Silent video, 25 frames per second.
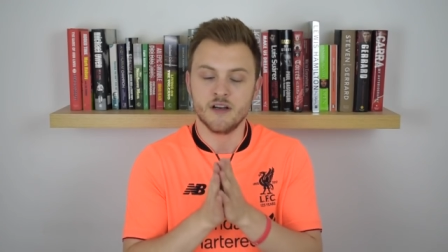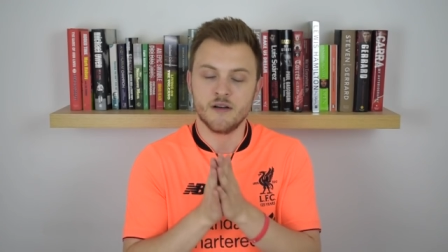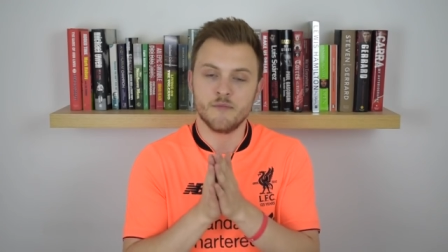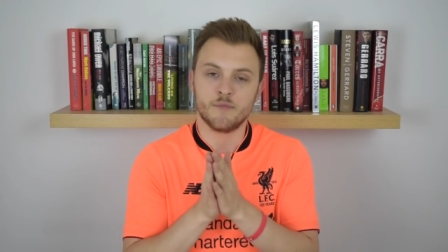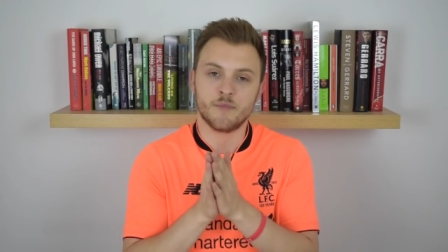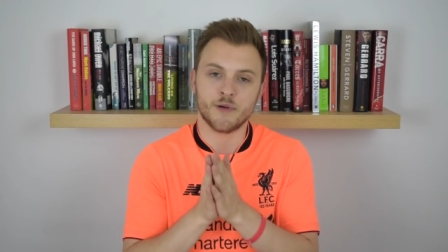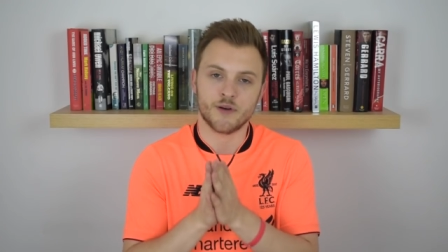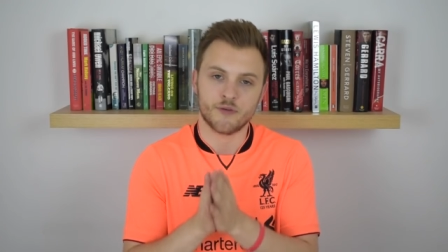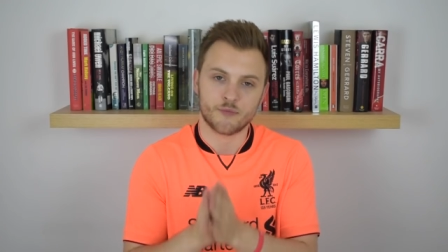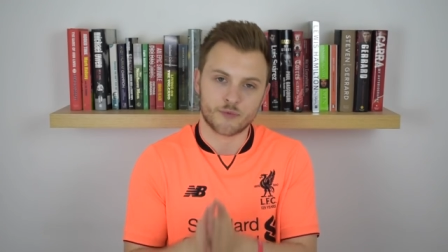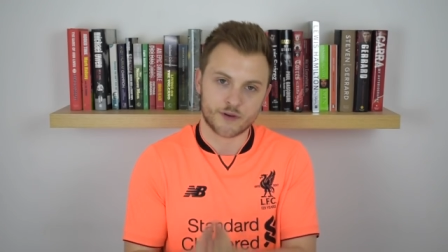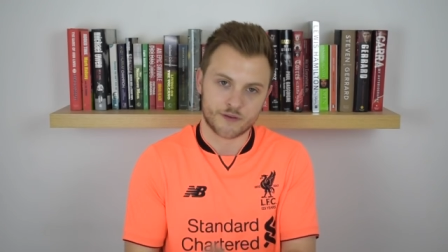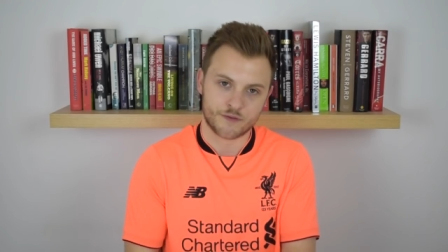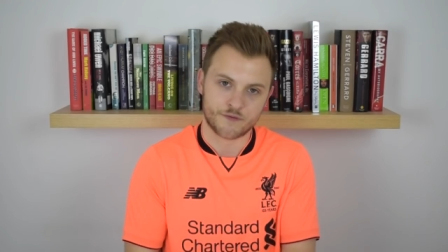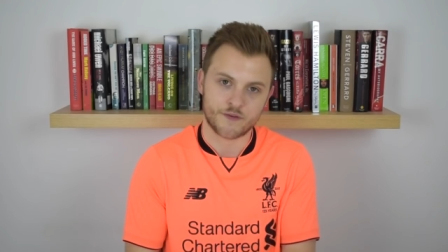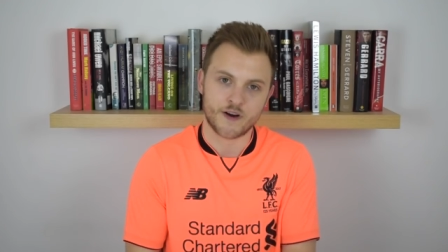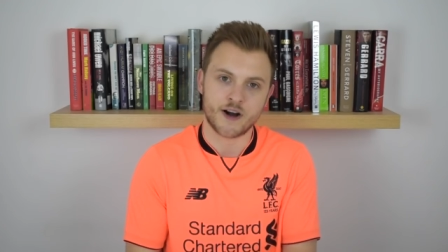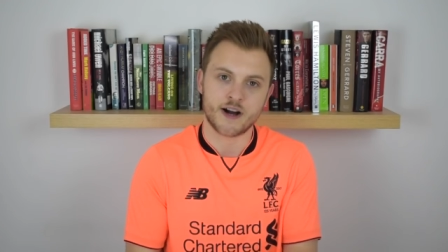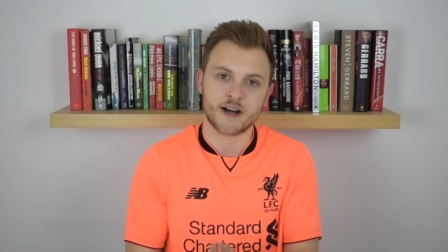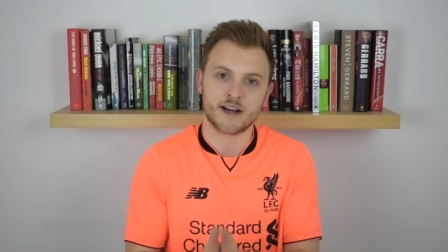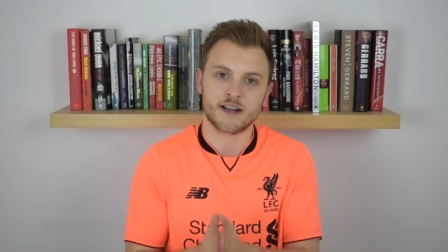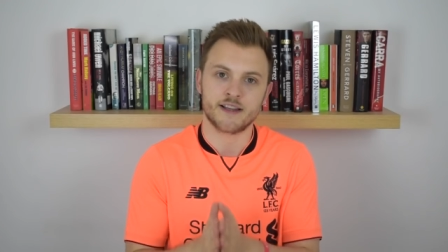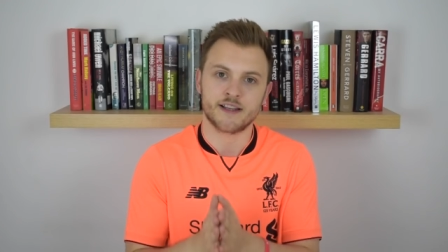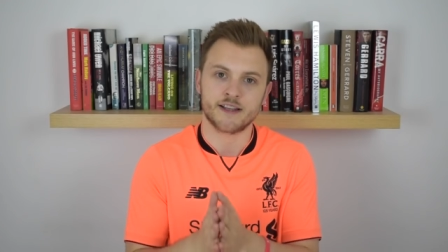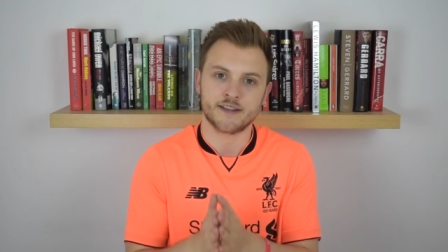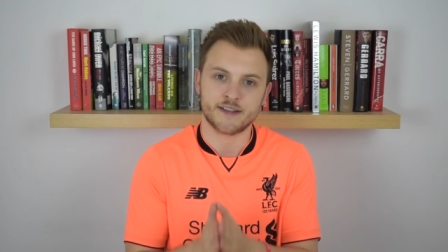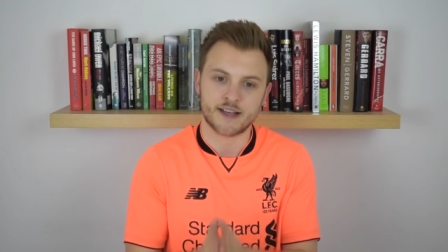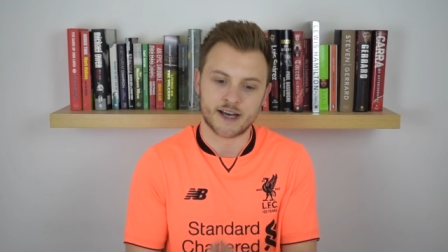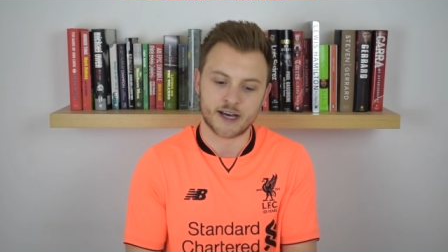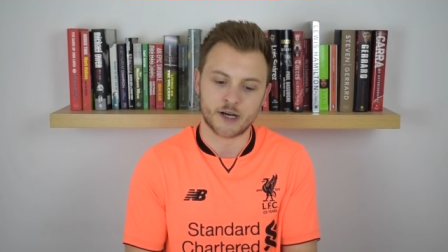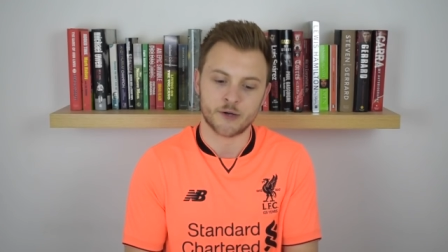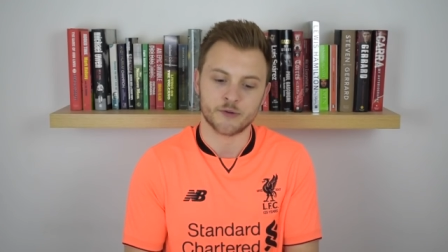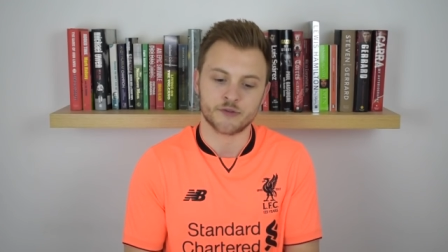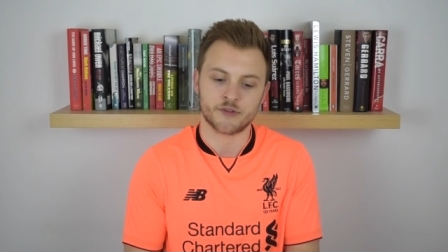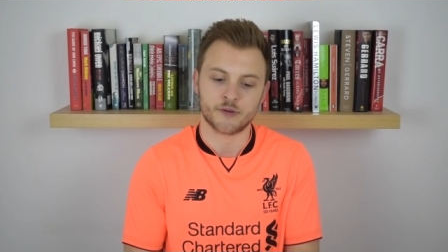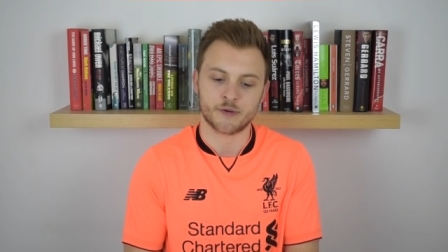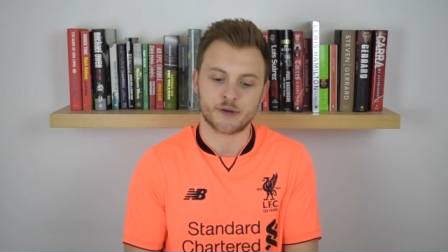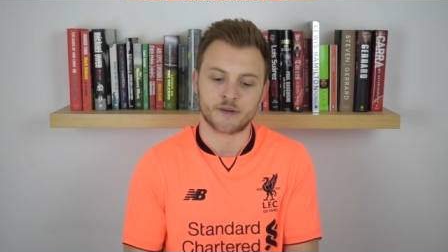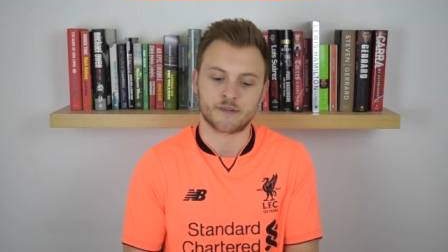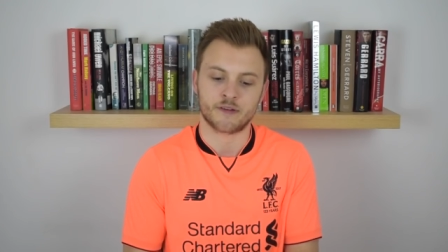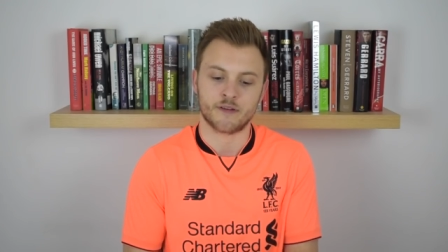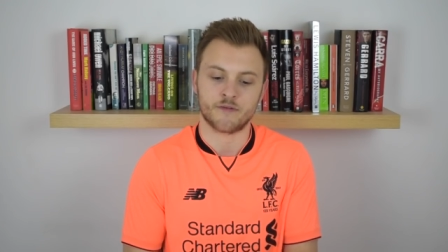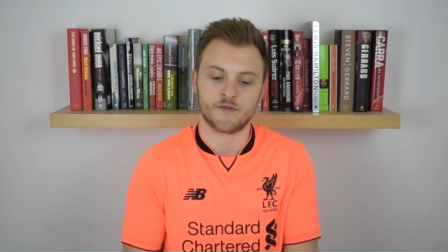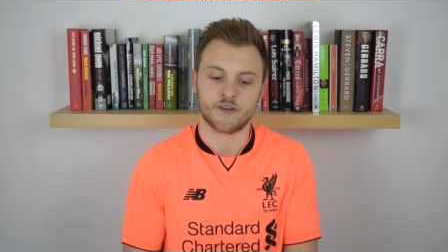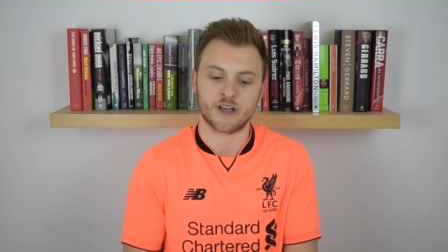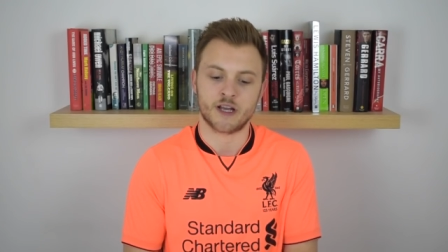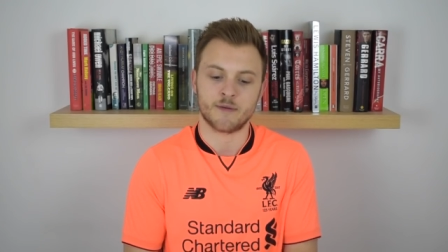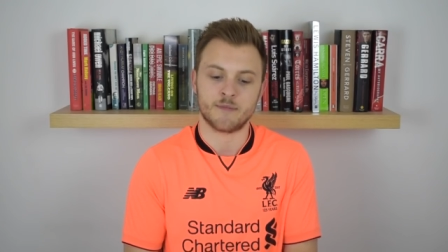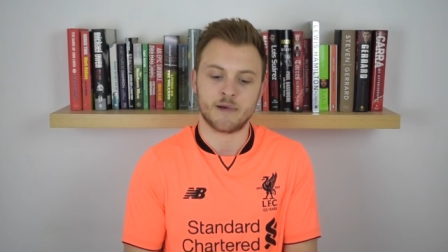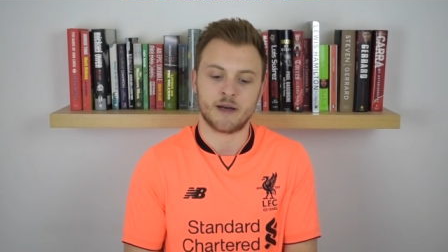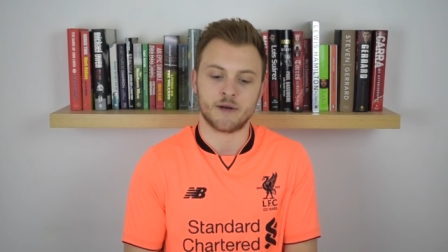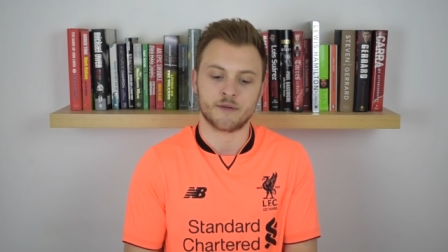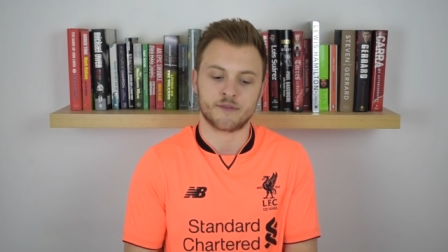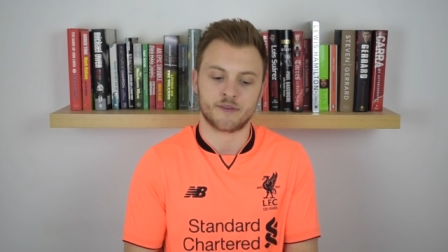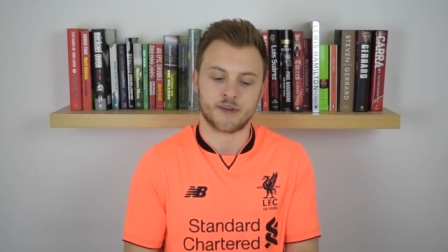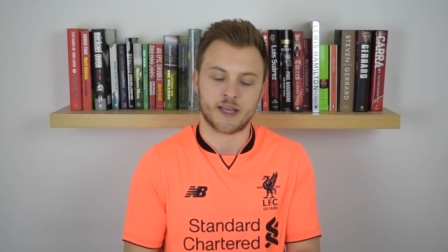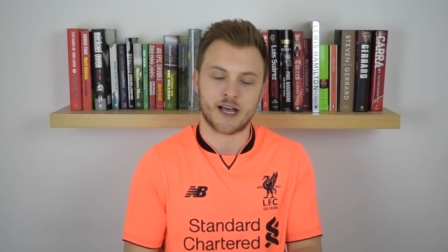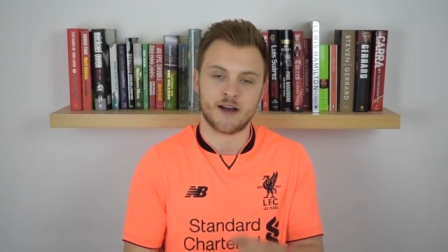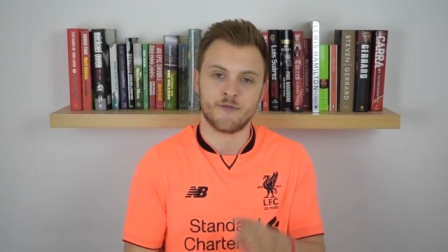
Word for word: But we're finally now doing something about it,